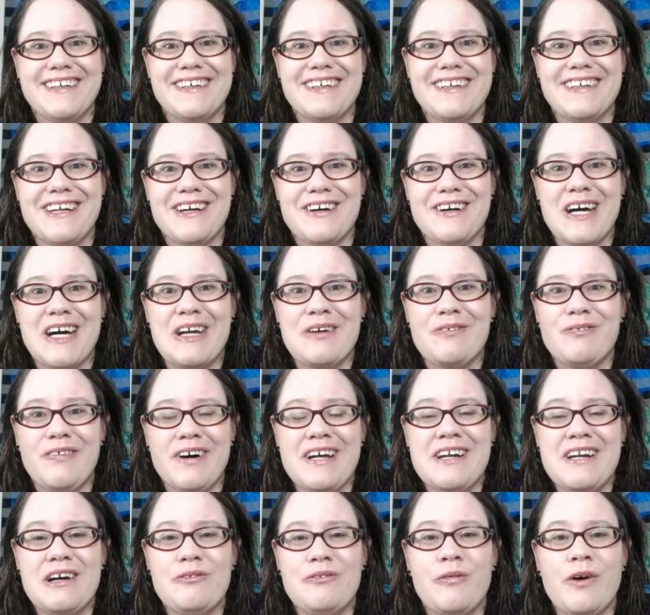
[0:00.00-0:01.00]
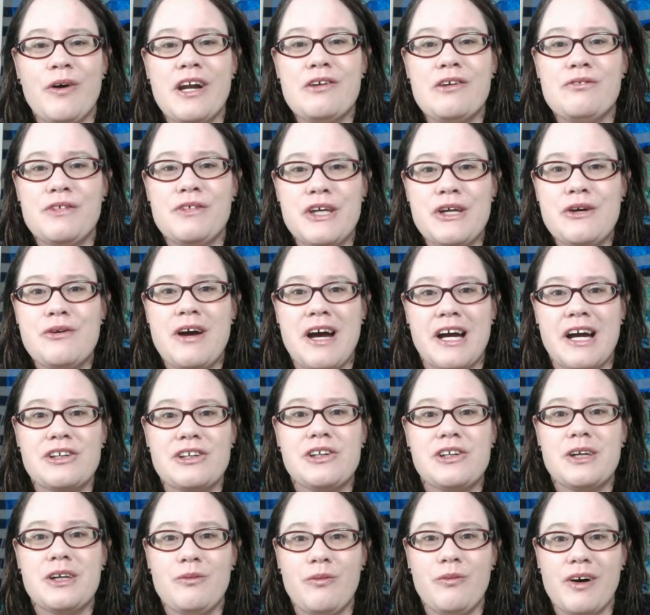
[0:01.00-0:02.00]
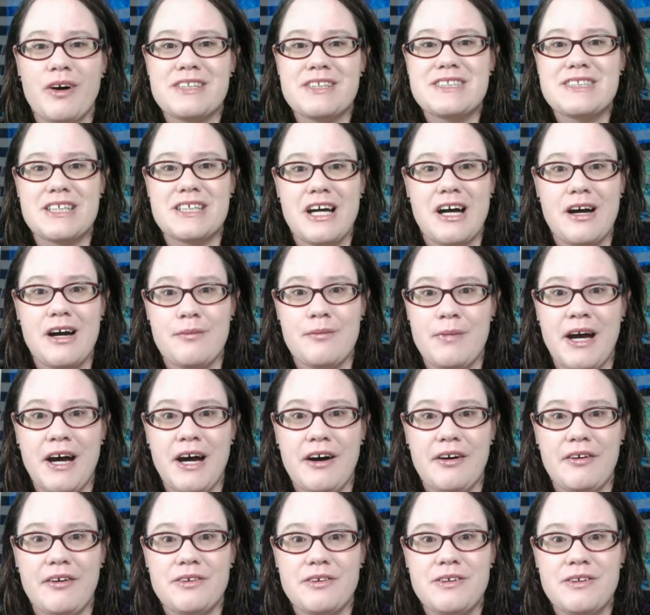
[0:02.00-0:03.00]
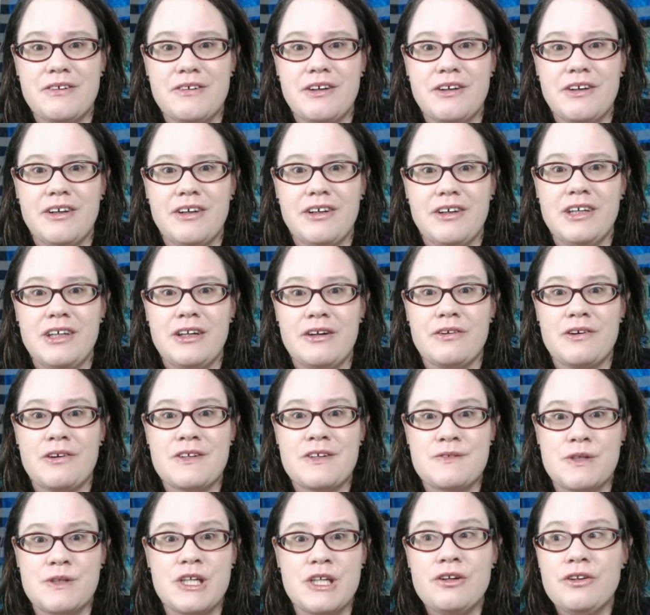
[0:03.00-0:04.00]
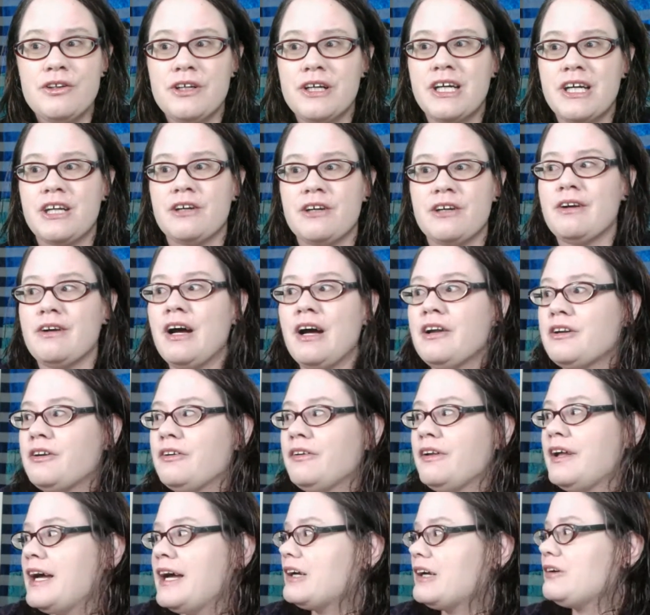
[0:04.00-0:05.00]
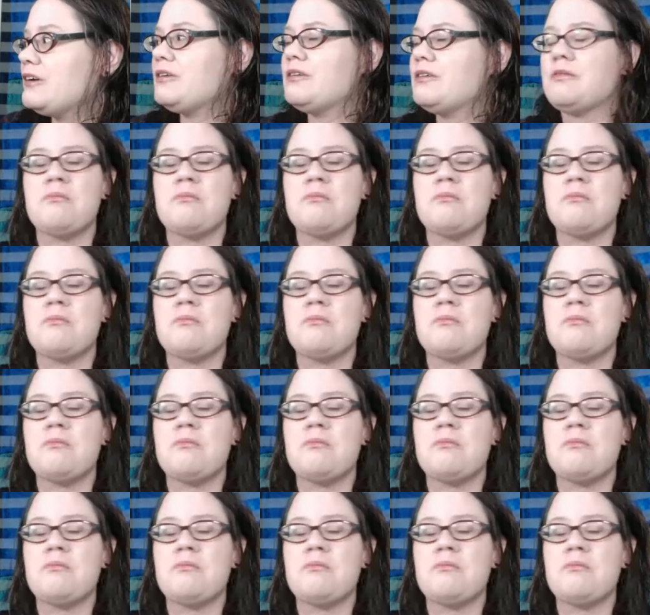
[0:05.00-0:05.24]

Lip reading: You know, and what of you actually wants to come out? You know, because when you're looking around, you're like,